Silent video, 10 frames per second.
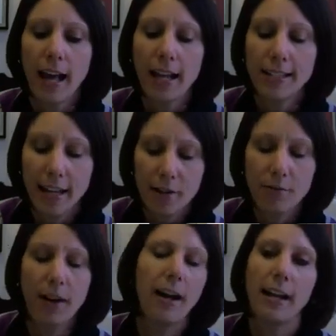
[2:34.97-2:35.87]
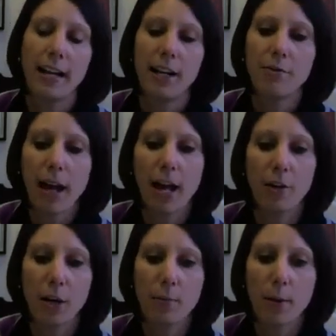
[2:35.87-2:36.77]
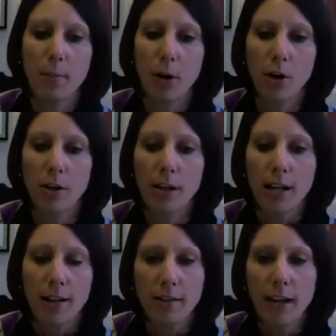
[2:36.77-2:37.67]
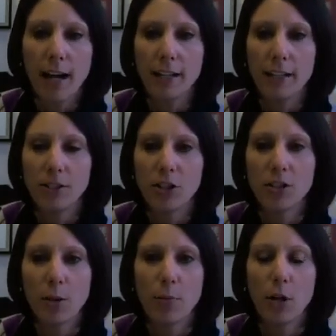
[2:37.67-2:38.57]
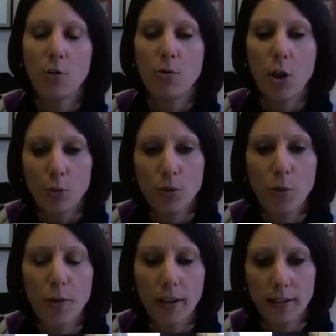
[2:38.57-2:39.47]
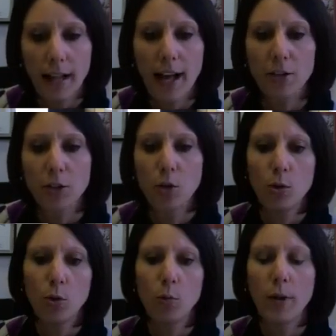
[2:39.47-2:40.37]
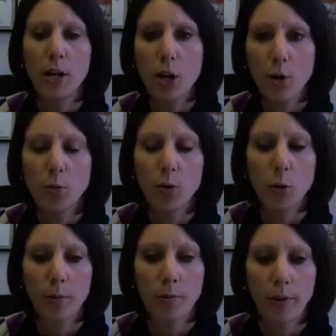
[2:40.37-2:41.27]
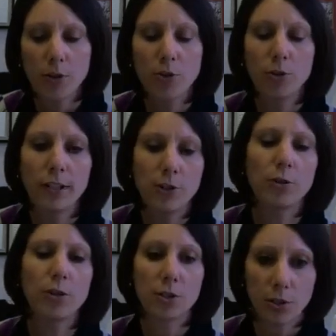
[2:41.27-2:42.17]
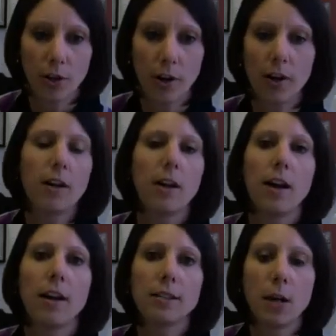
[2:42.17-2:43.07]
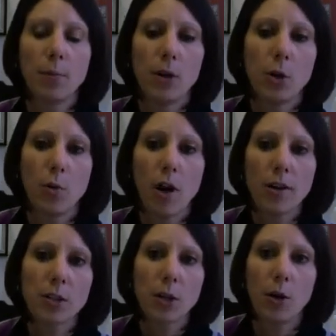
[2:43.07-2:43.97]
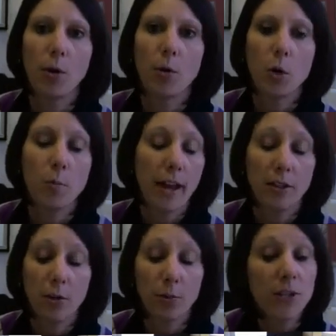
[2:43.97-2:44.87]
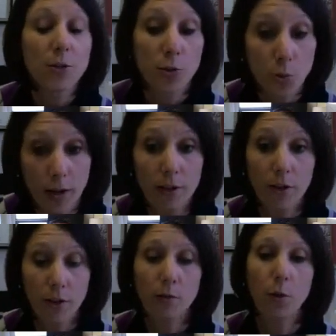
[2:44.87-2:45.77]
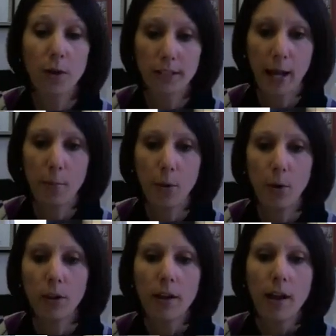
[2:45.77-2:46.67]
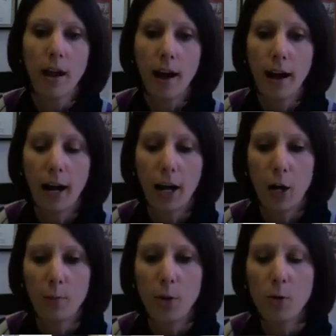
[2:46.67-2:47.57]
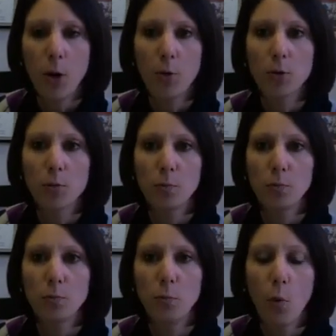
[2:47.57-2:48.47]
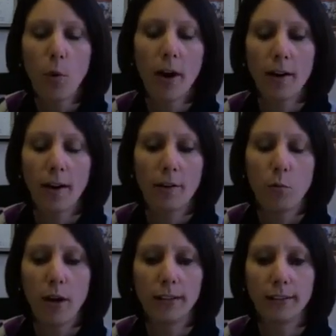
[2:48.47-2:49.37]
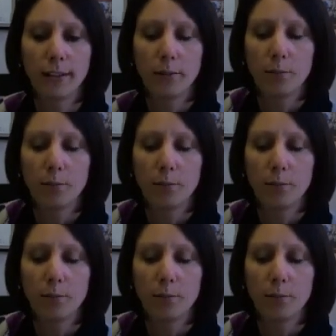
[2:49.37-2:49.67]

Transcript: identifying a faculty member, not just someone who knows you in the class, who but knows what your professional interests are. Someone who also you may have done research with, for example, um, who knows more of what